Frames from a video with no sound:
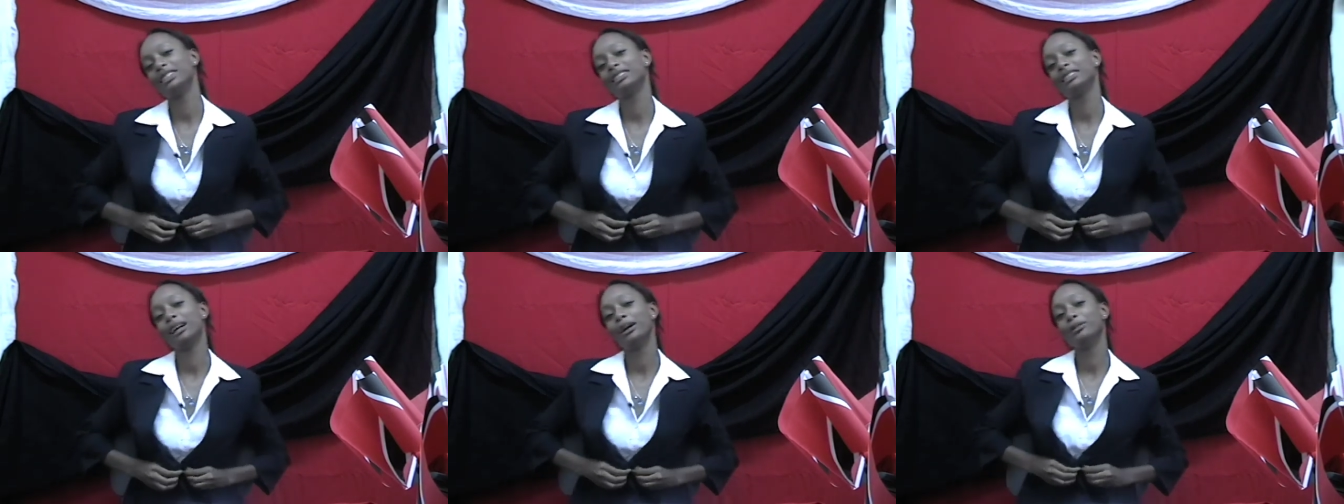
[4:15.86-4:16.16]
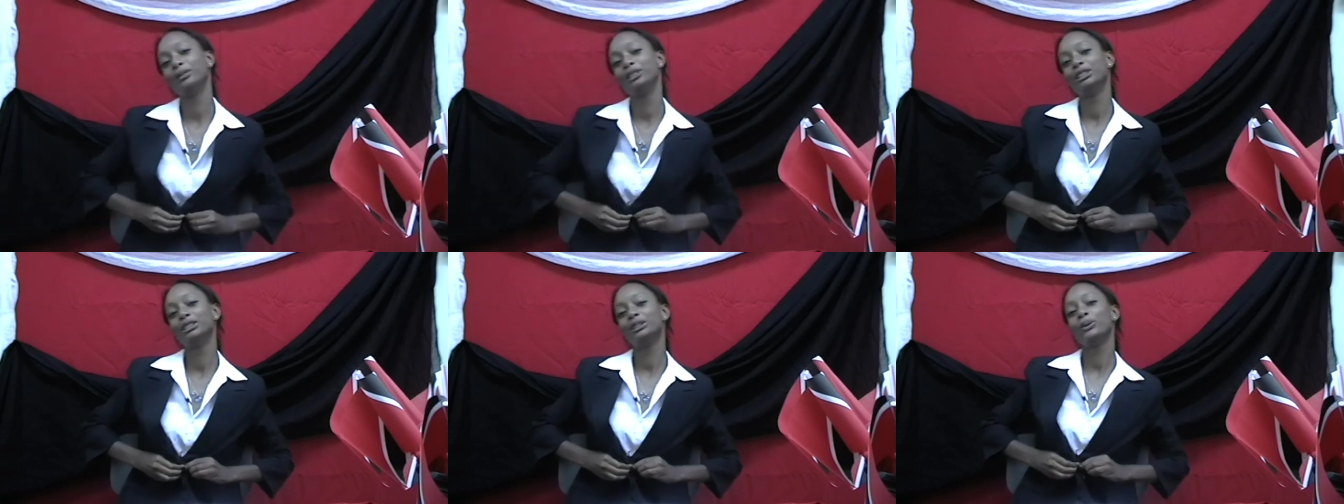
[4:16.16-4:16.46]
some
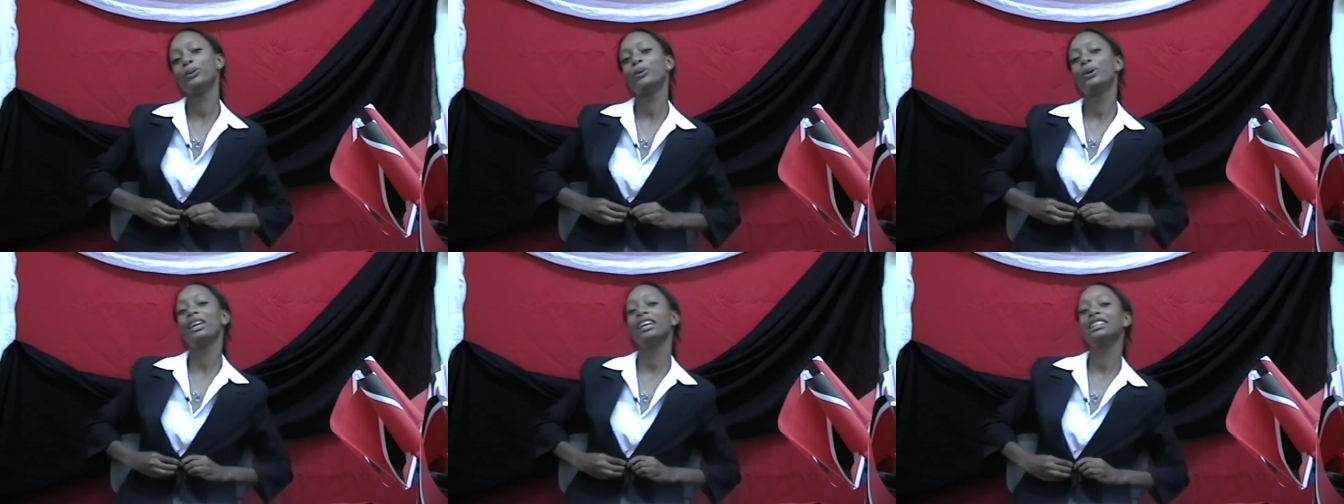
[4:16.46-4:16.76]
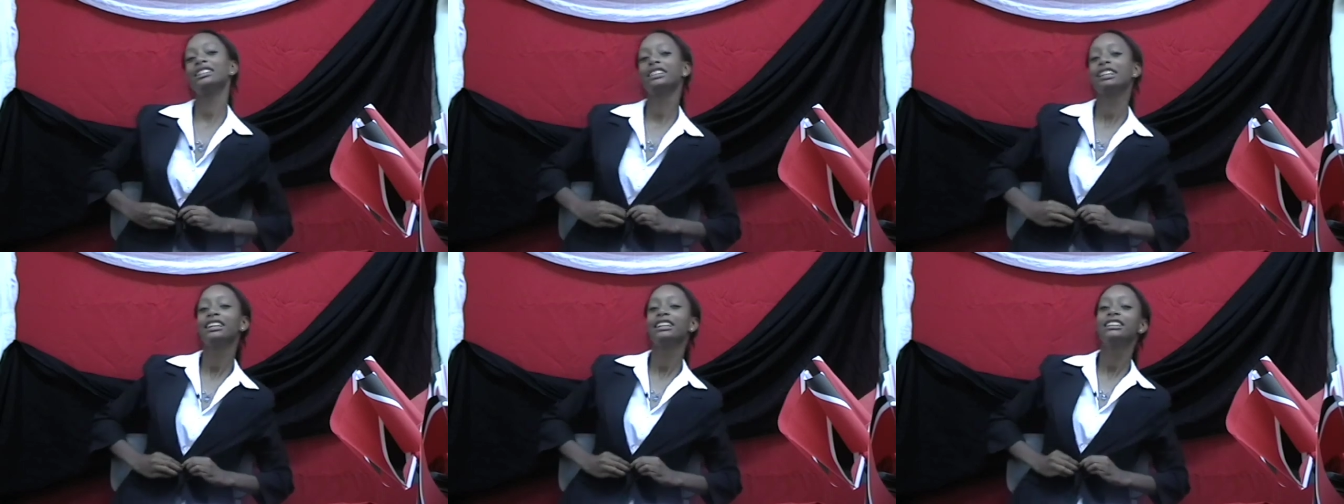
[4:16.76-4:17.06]

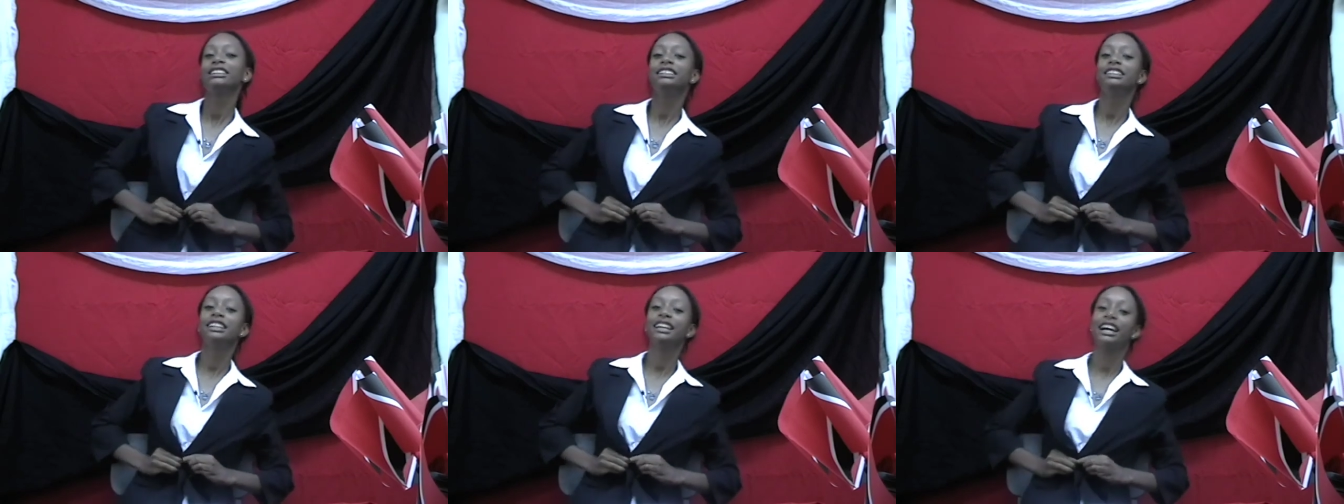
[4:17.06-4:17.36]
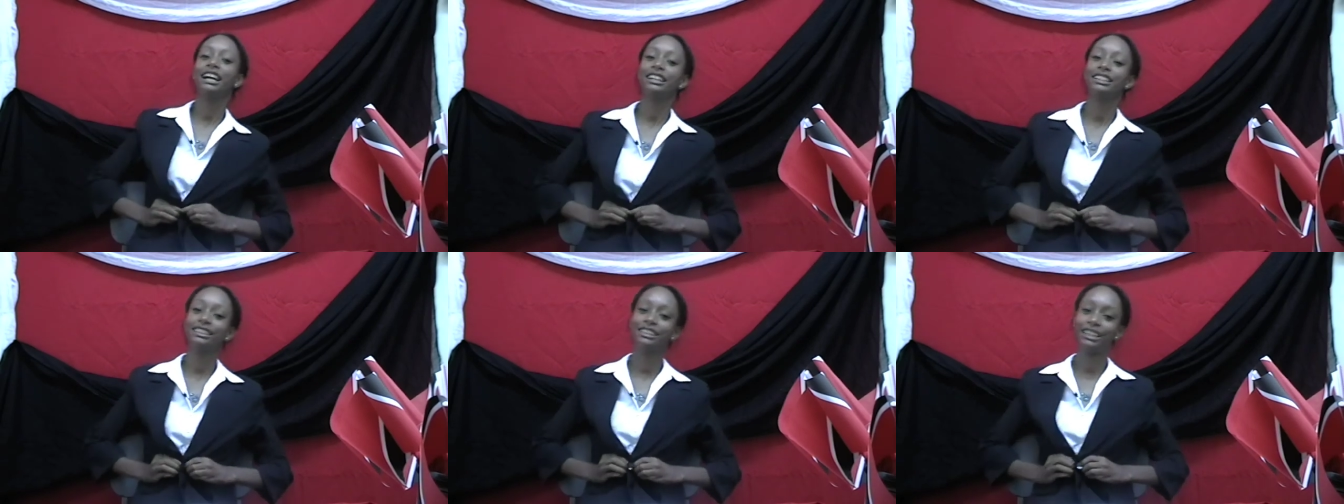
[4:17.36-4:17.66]
sweet
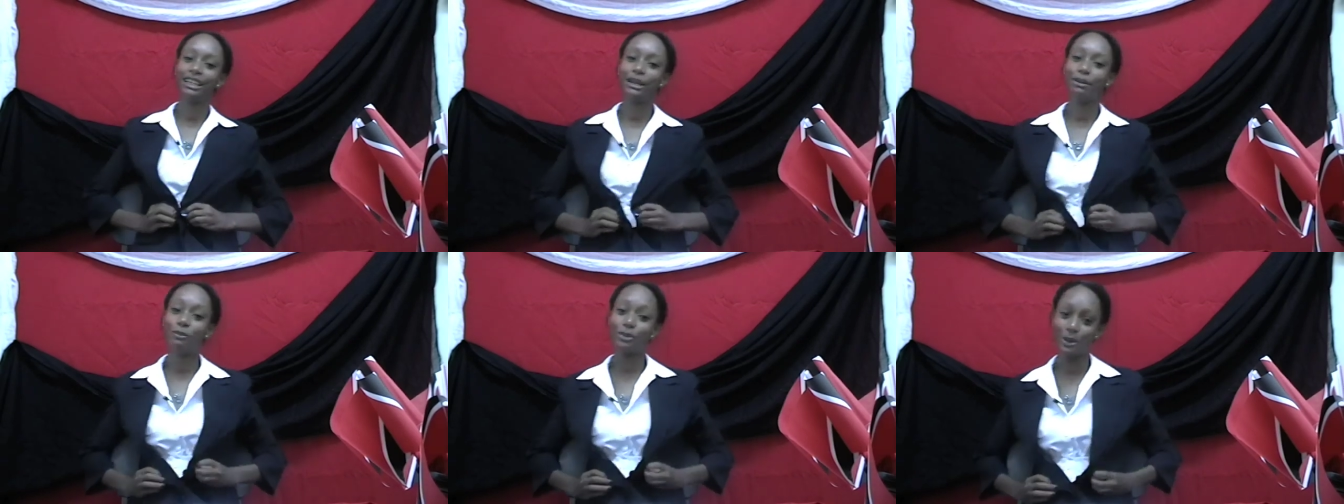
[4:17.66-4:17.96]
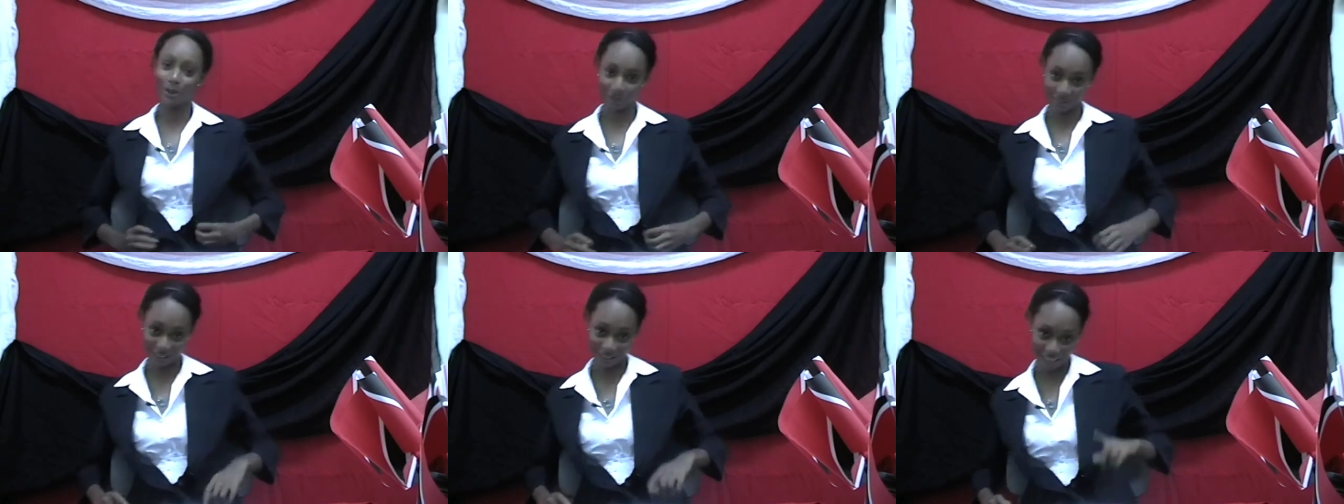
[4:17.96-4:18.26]
T&T
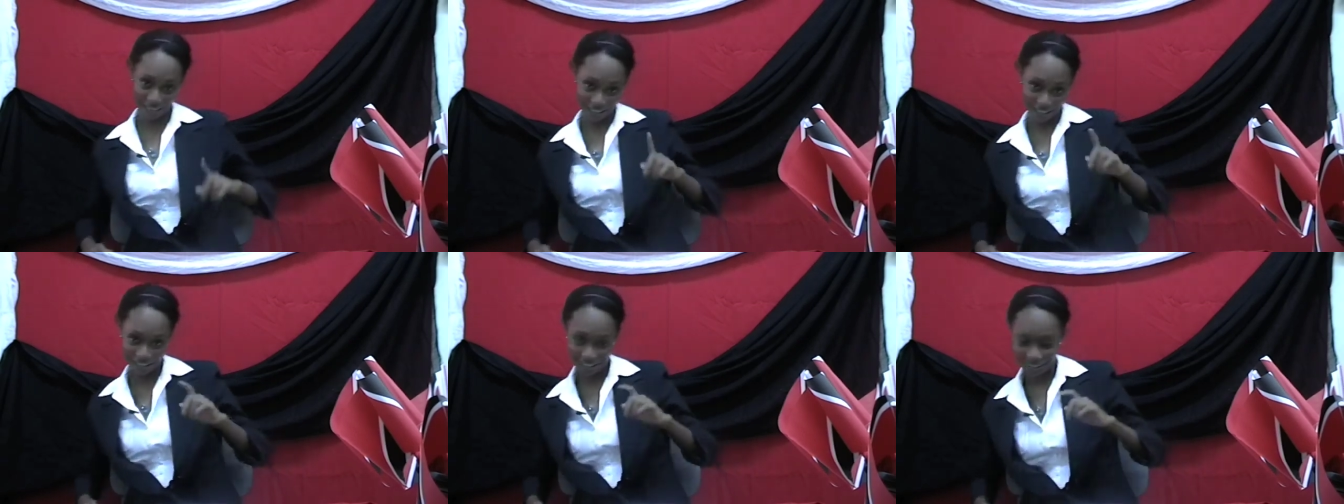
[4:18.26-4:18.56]
music?